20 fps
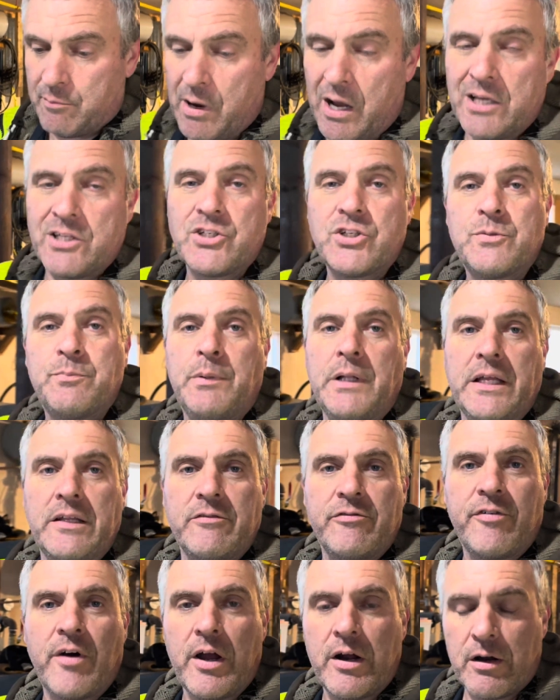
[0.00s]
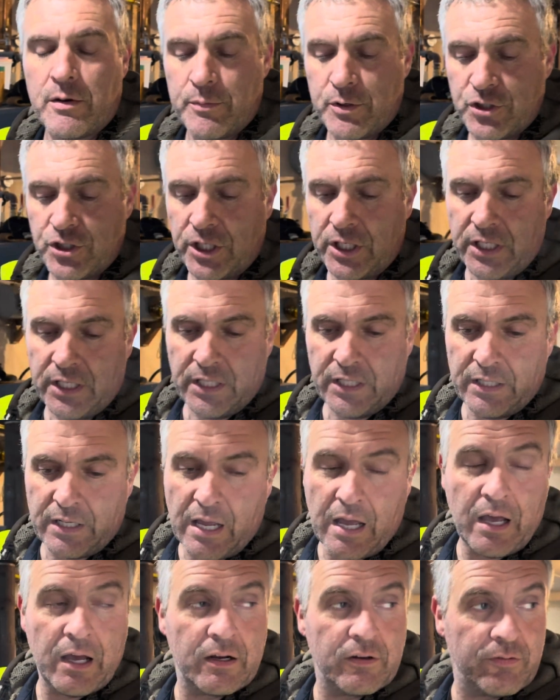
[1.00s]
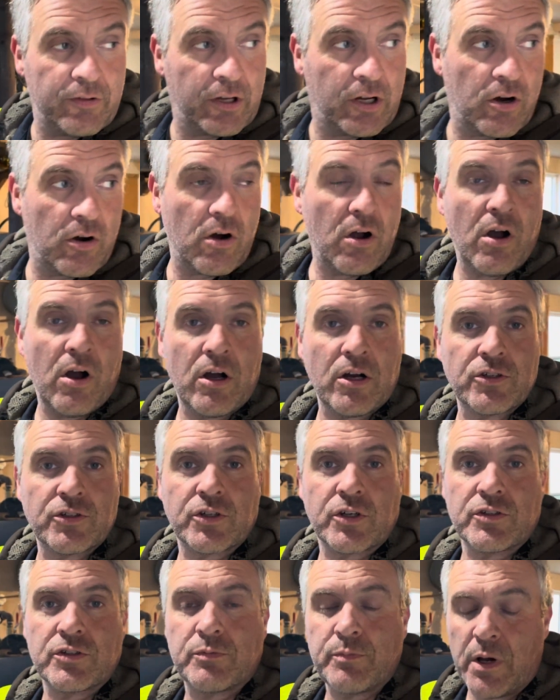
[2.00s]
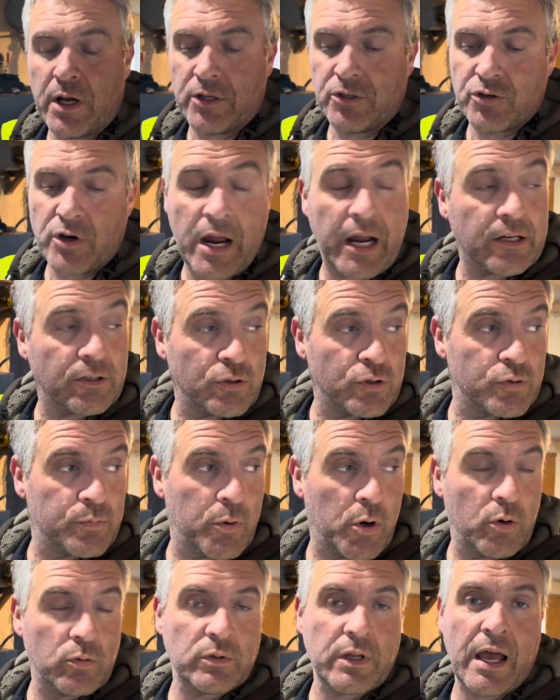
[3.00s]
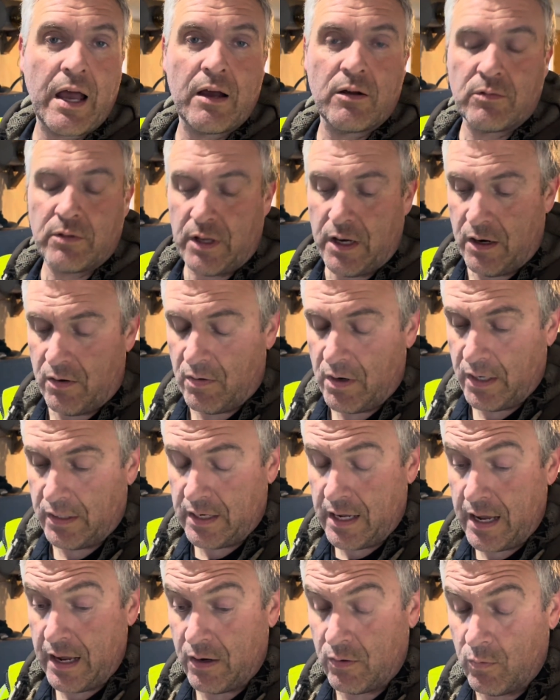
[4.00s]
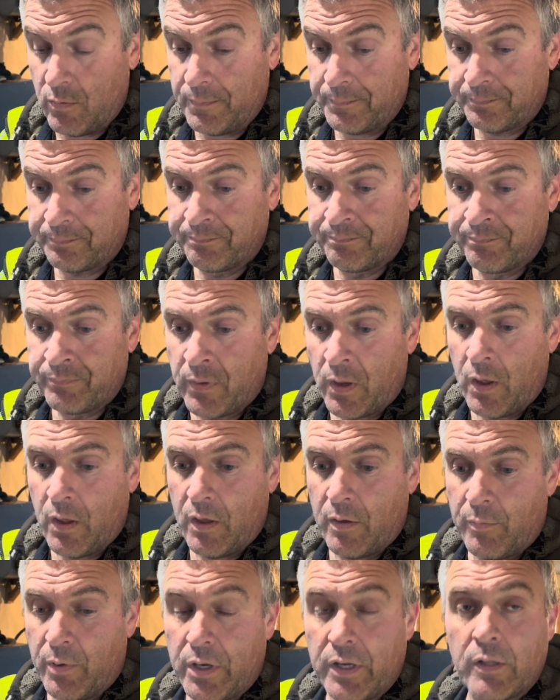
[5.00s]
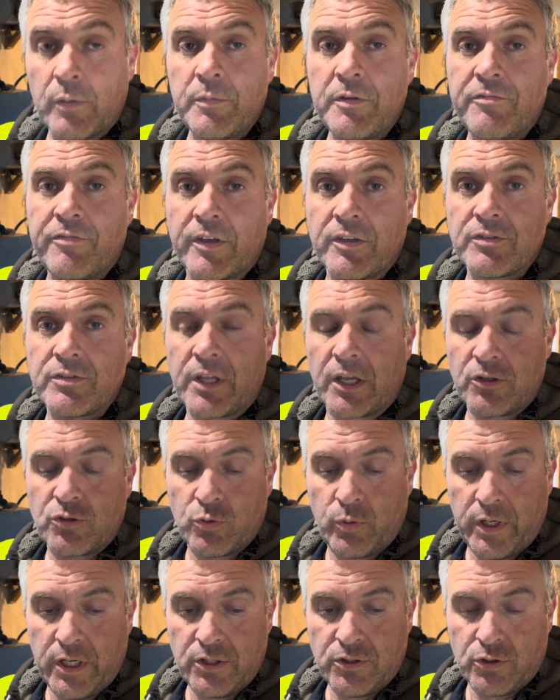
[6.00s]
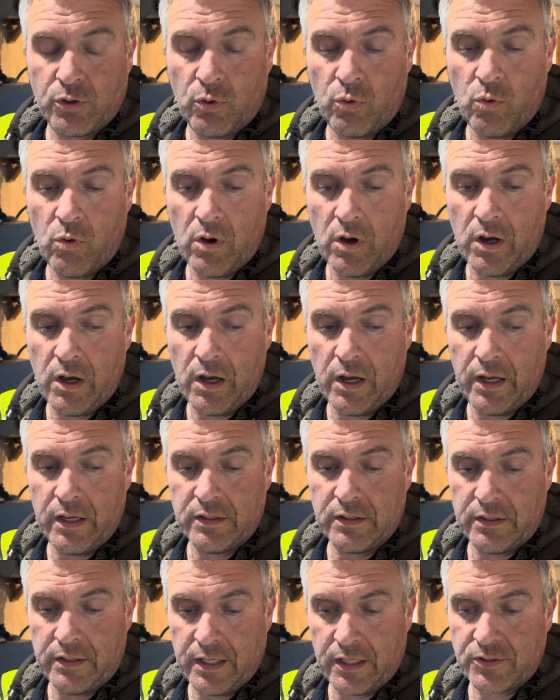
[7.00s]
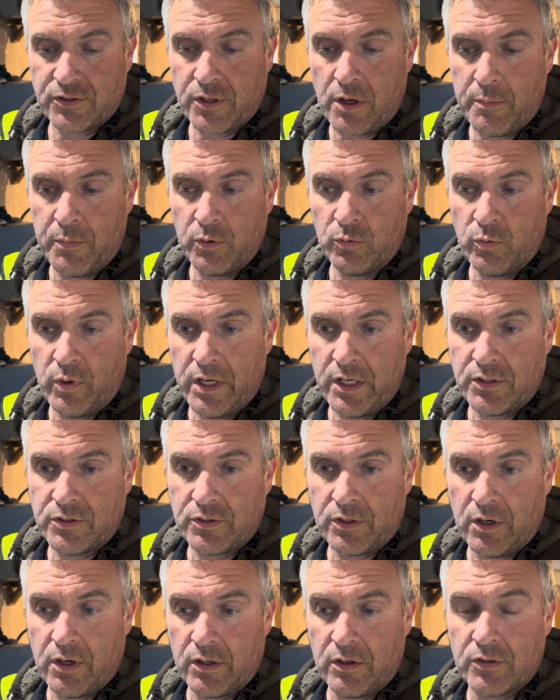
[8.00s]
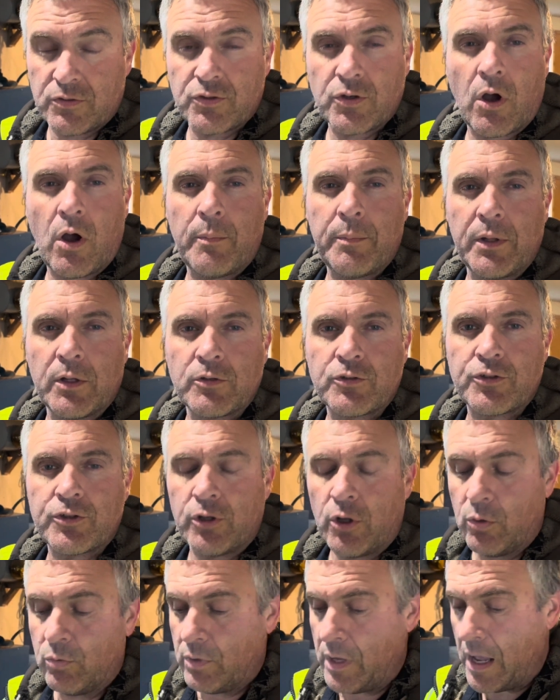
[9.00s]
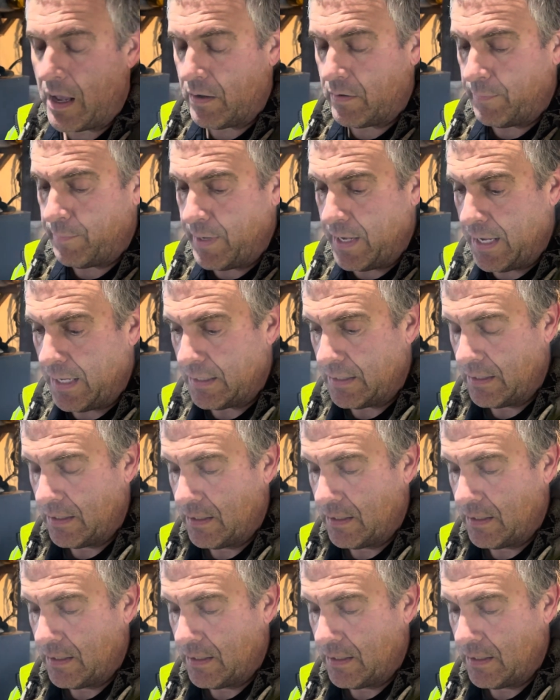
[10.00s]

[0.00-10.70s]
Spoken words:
split fire machine out of the garage because my tractor's broke down there right now, but he'll be fixed next week. So in the next coming weeks, the sawmill slowed down a bit.